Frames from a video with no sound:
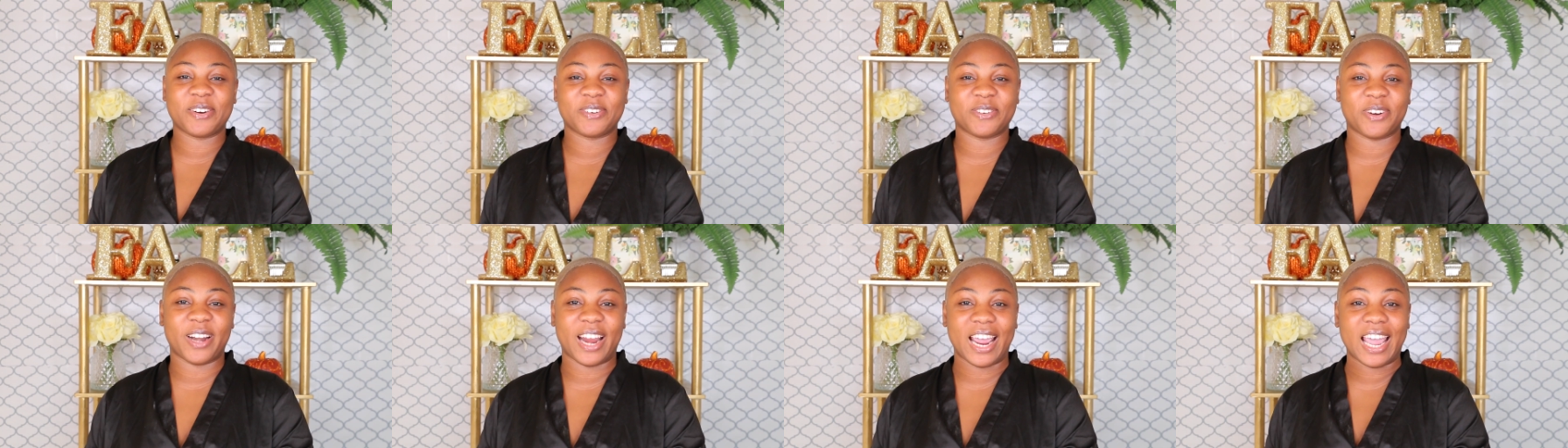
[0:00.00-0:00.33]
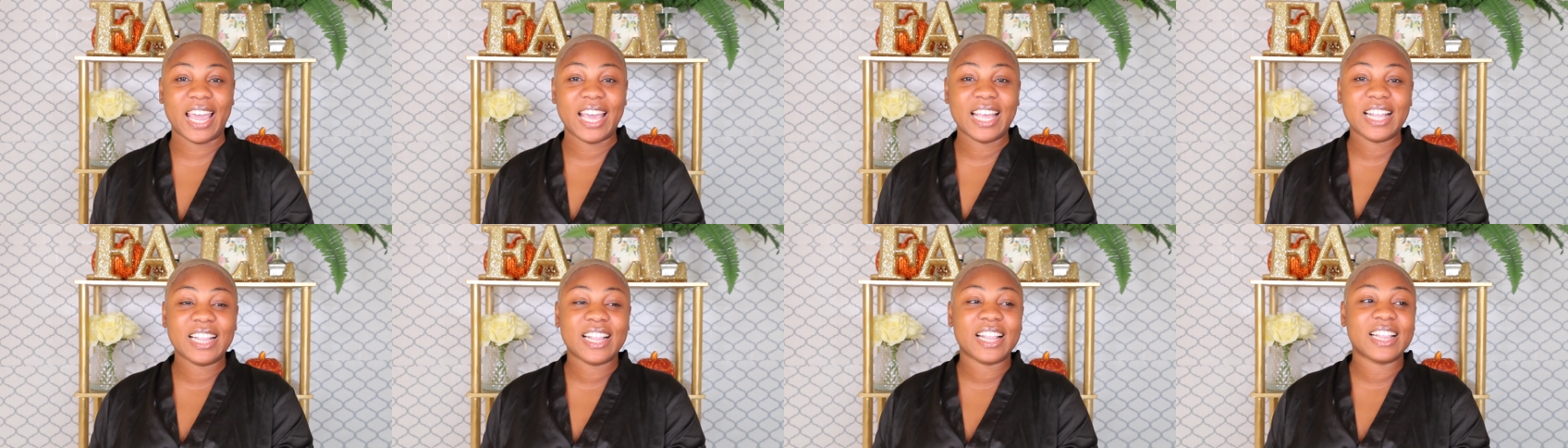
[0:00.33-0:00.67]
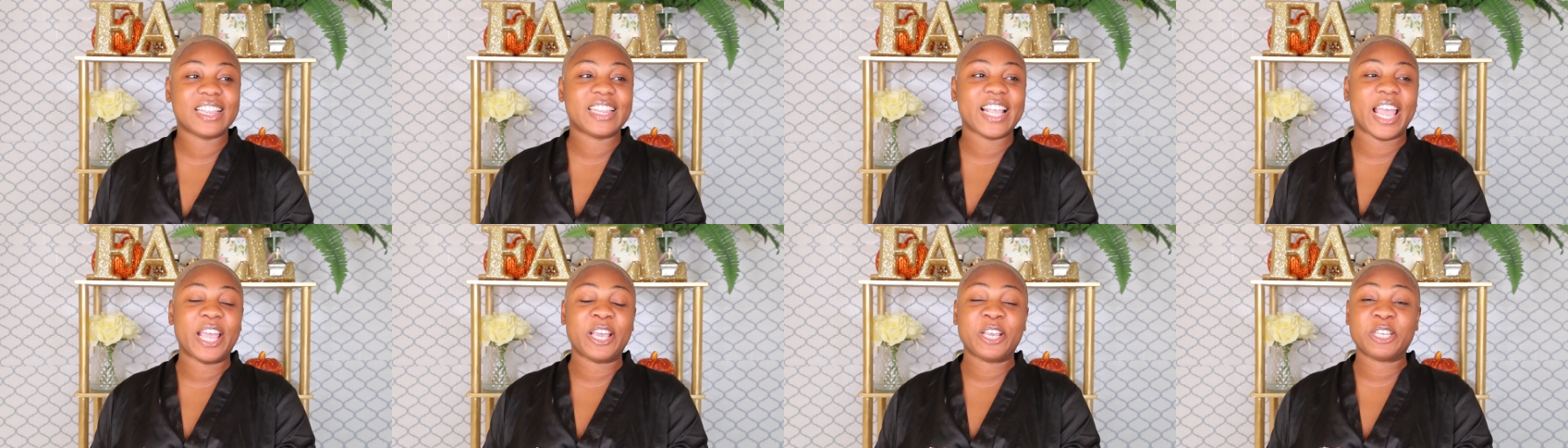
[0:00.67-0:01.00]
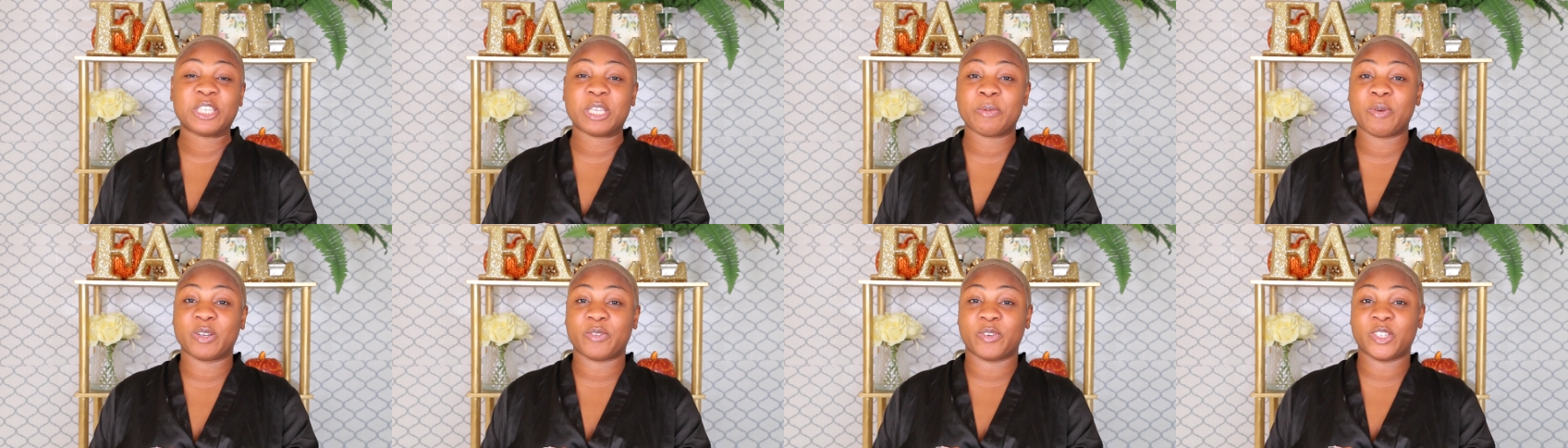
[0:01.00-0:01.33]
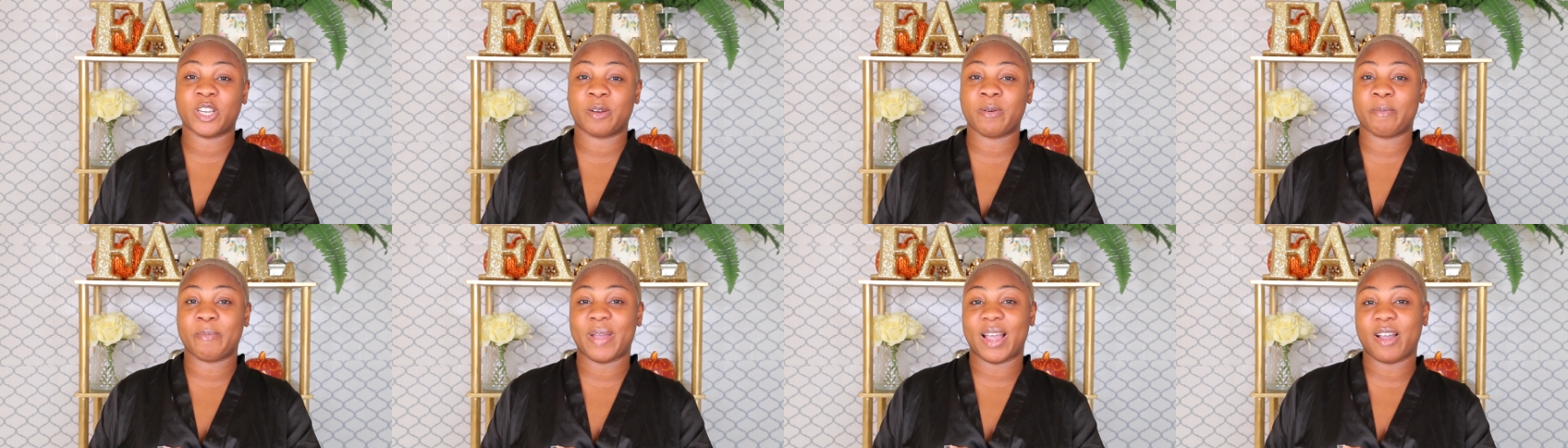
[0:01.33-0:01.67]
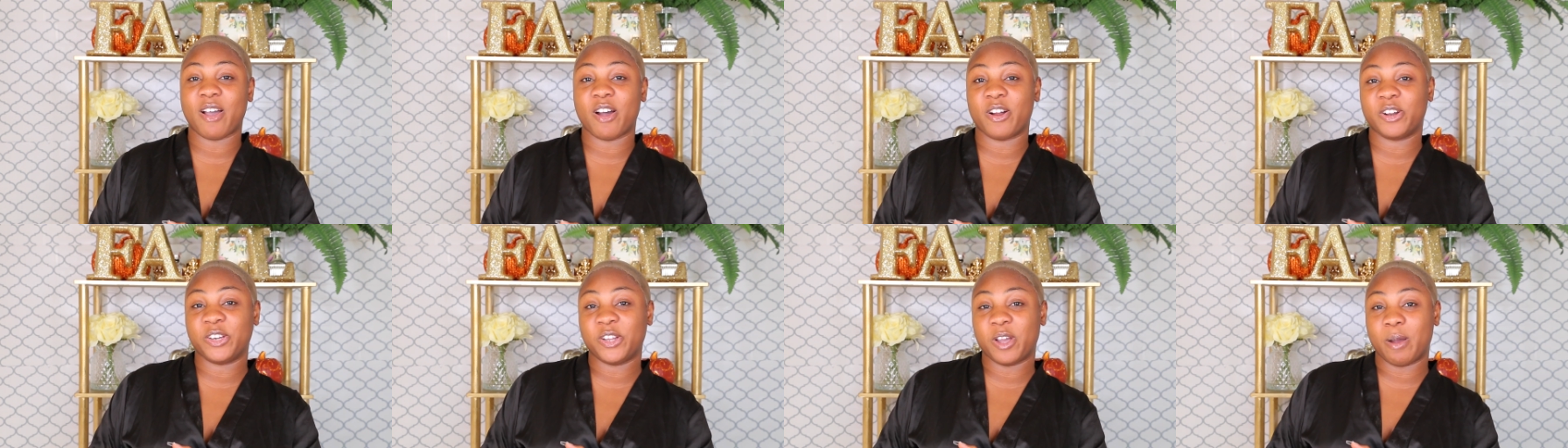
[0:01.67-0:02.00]
great. Thank you so much for joining
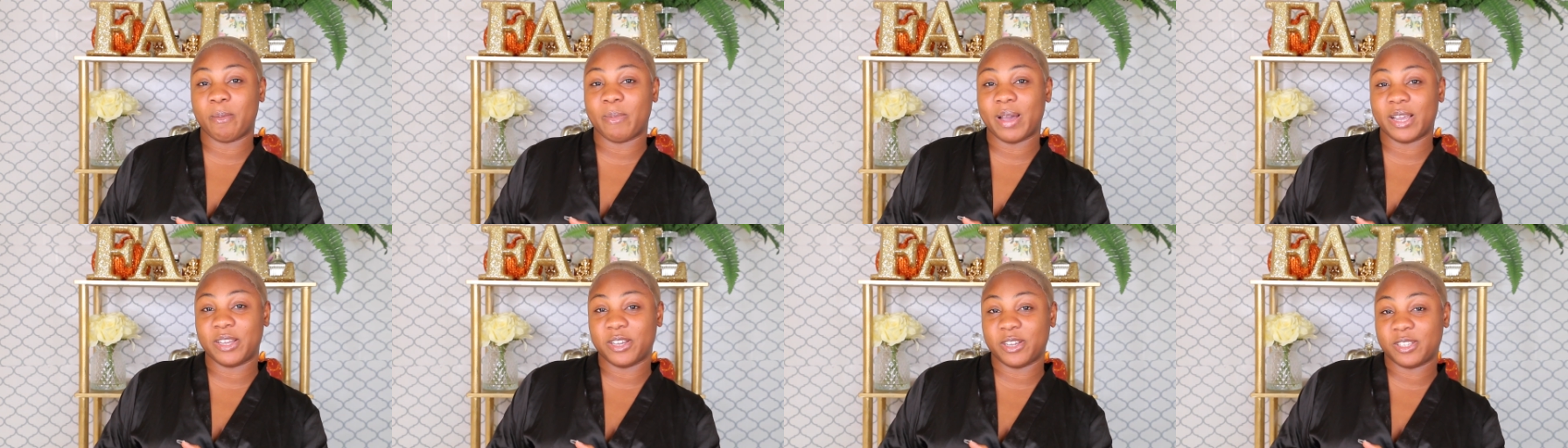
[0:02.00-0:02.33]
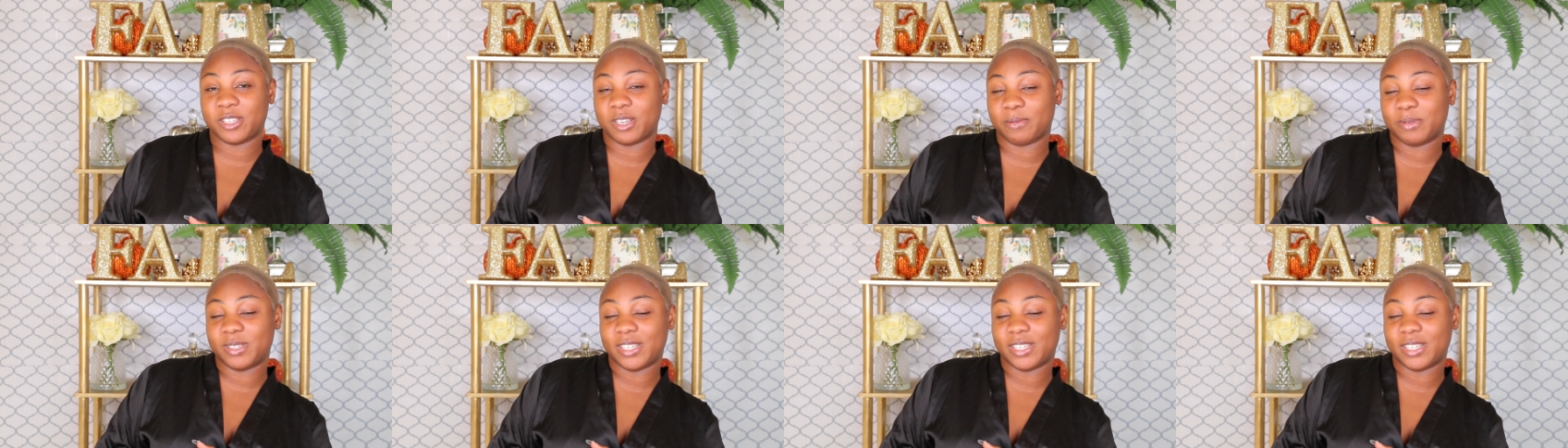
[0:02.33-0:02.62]
back on here on my YouTube